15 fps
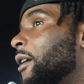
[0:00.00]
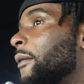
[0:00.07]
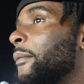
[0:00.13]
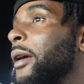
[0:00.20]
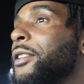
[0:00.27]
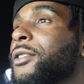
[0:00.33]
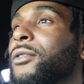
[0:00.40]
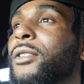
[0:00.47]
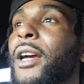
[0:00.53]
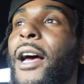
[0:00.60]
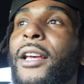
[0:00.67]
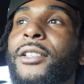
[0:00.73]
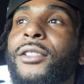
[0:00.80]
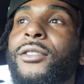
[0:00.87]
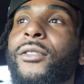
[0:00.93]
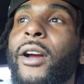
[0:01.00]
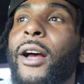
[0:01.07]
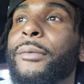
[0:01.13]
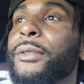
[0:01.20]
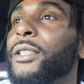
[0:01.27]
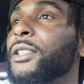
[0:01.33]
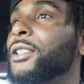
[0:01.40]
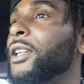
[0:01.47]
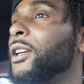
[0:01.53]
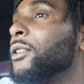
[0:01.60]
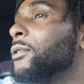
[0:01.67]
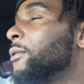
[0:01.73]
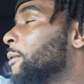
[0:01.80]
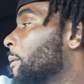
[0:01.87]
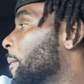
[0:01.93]
make sure you guys subscribe to the
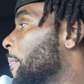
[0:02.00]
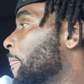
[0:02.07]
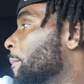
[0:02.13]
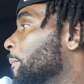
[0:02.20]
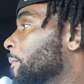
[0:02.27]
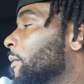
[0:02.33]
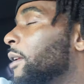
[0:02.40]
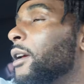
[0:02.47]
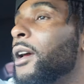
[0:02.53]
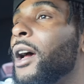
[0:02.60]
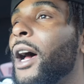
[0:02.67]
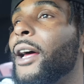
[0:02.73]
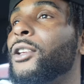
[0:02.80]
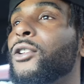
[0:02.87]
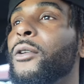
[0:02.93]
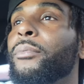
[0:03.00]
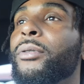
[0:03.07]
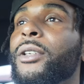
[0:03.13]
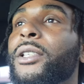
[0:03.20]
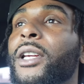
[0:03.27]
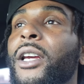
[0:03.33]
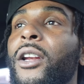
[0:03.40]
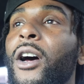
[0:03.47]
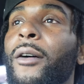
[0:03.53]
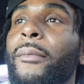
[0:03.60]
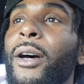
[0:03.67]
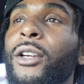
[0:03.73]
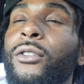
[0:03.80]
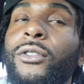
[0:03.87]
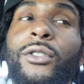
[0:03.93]
channel. I do appreciate all
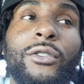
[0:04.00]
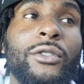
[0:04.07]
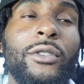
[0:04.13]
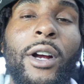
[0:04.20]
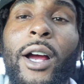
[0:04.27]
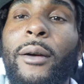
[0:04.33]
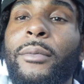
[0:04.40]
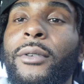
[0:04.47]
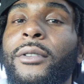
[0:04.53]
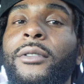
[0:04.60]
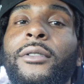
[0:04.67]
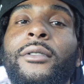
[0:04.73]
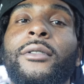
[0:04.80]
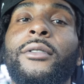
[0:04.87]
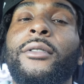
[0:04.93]
my new subscribers.